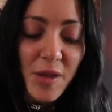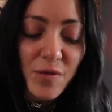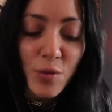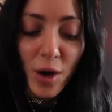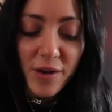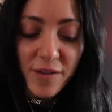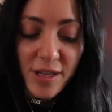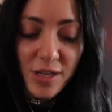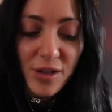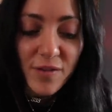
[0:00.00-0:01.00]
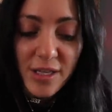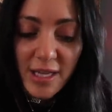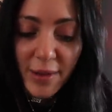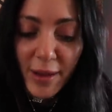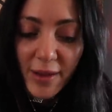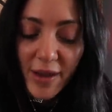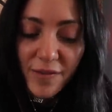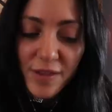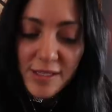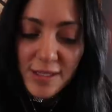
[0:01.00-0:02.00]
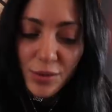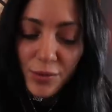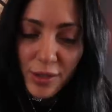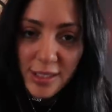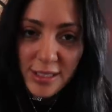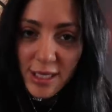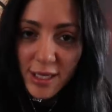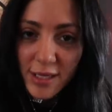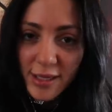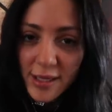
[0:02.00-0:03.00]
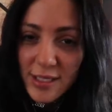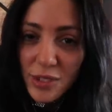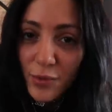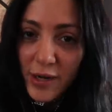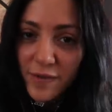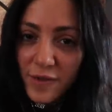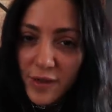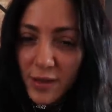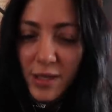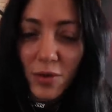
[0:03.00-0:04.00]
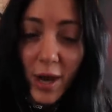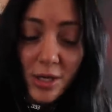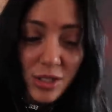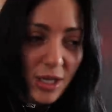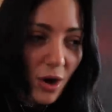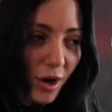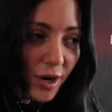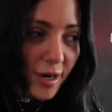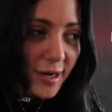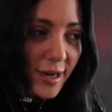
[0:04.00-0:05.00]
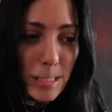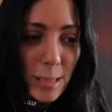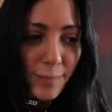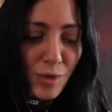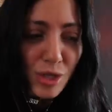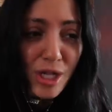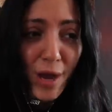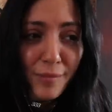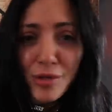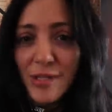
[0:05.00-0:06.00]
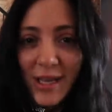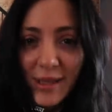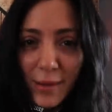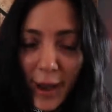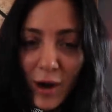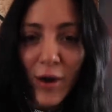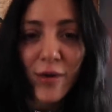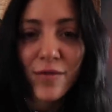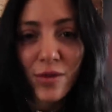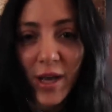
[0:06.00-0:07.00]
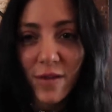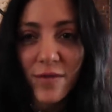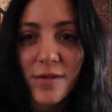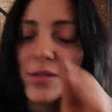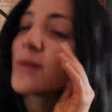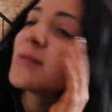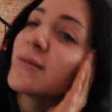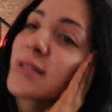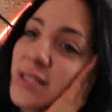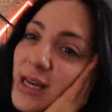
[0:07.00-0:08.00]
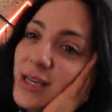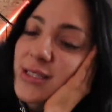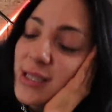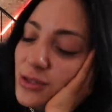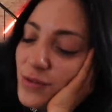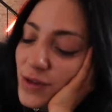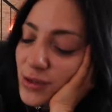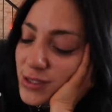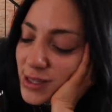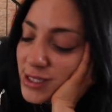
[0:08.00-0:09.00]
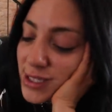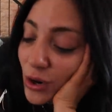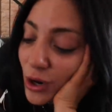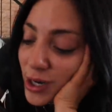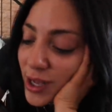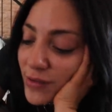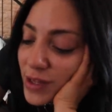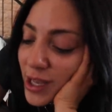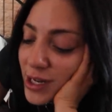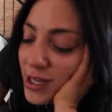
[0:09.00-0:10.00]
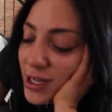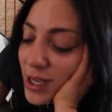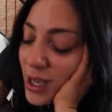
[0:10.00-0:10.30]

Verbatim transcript: if you wanna feel like you're living a day in my life, this is the realistic. Like this is the way to feel like you actually are. there's not music in the background of your life. So sometimes it's nice to like do videos like this that aren't heavily edited.